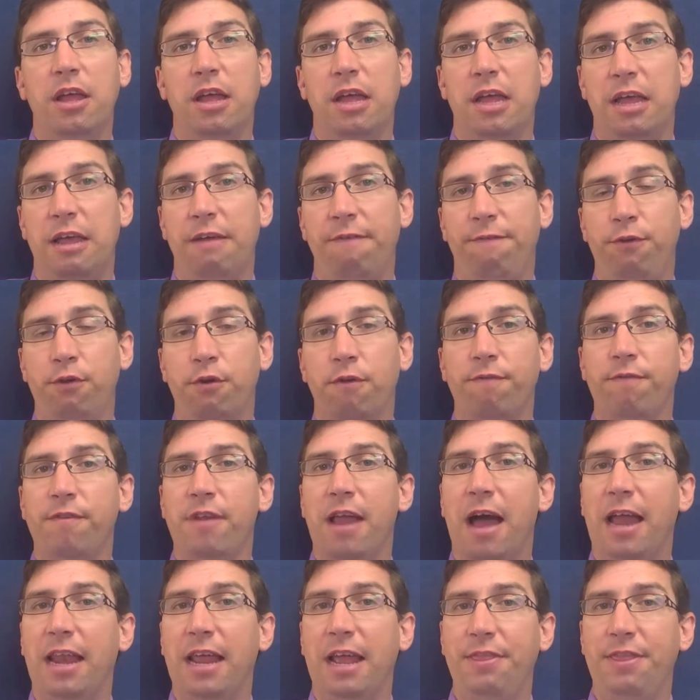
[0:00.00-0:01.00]
If you have
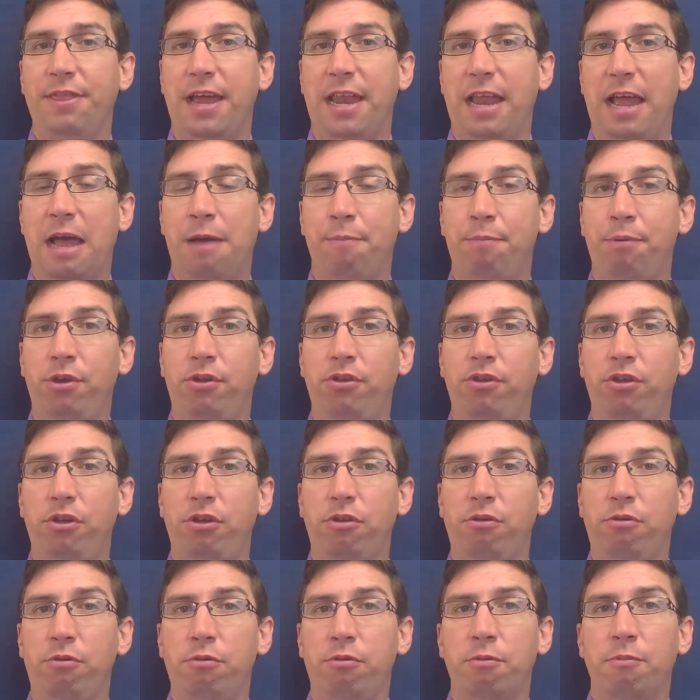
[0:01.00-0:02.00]
not had that happen to
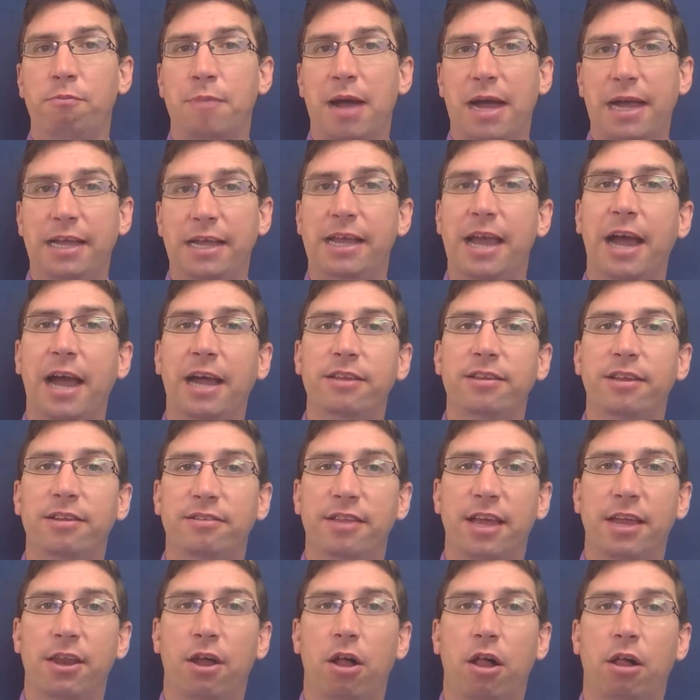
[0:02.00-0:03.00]
you, my guess is
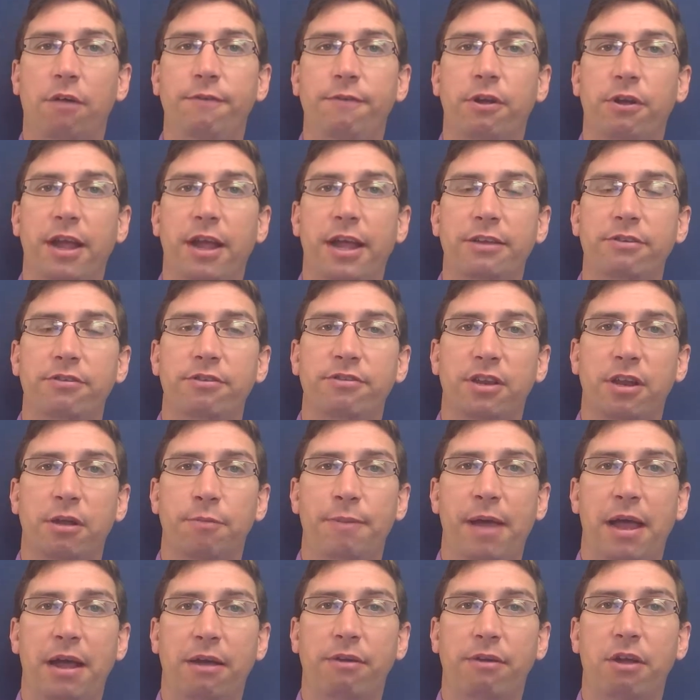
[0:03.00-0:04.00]
that all of your answers in your
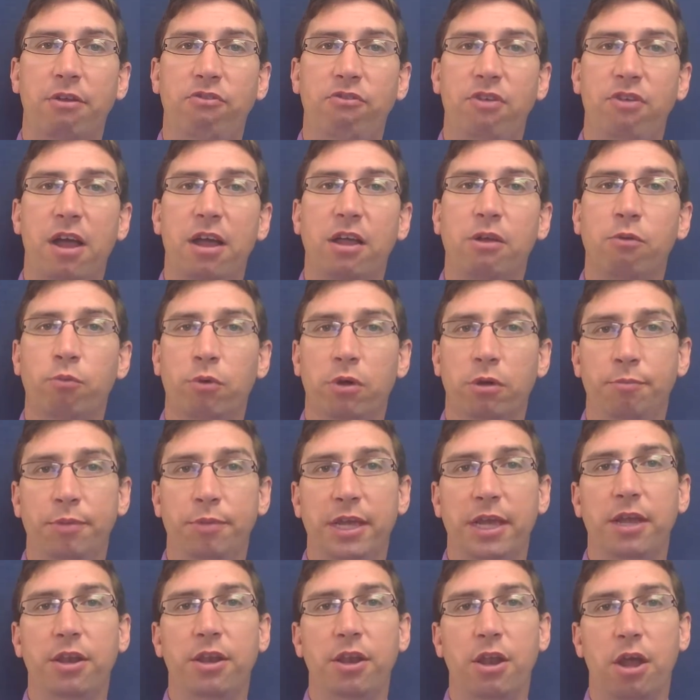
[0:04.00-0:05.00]
background check will
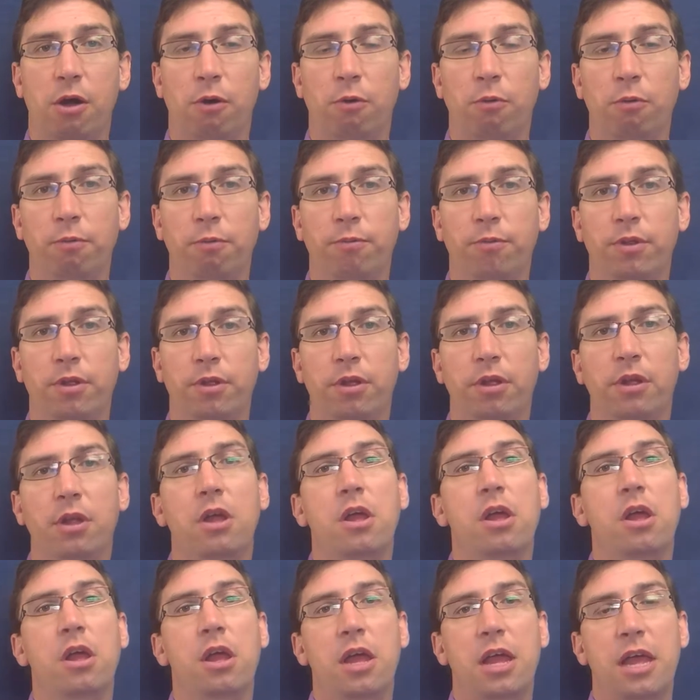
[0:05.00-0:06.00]
be a no.
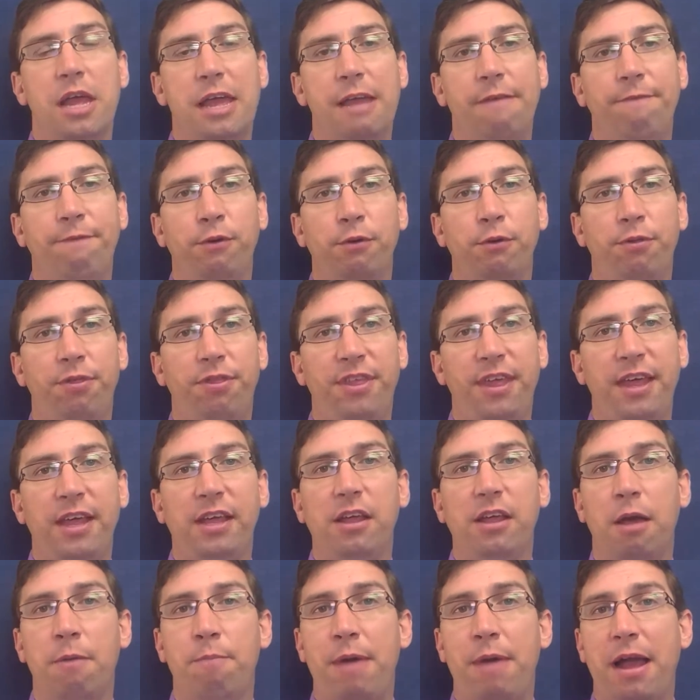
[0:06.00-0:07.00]
If you
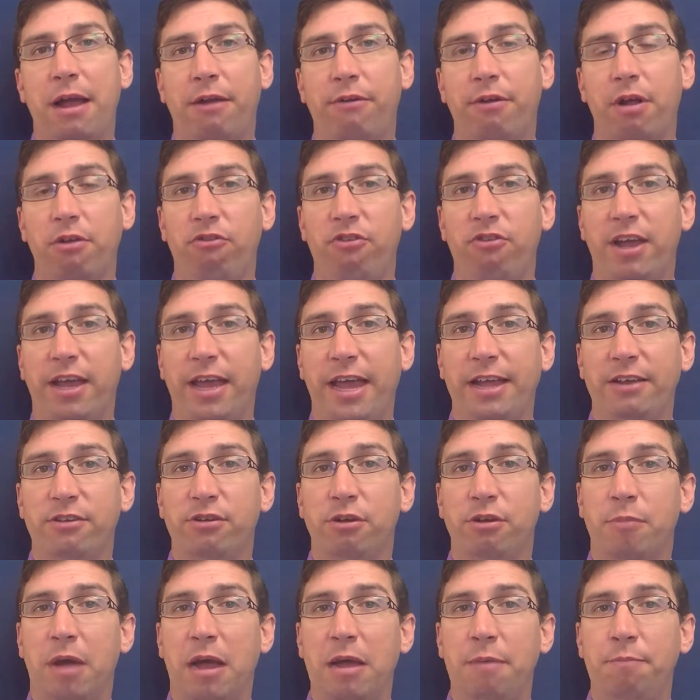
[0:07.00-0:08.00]
think a background check
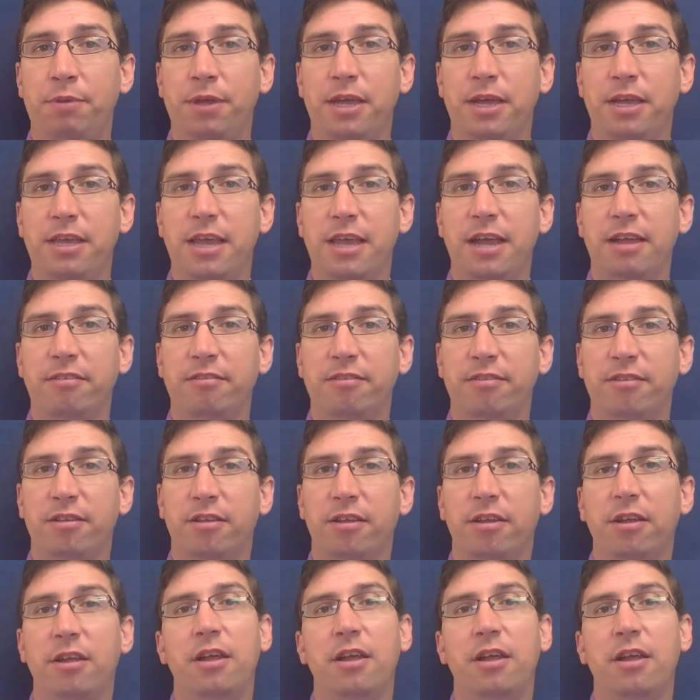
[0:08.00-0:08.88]
answer might be a yes,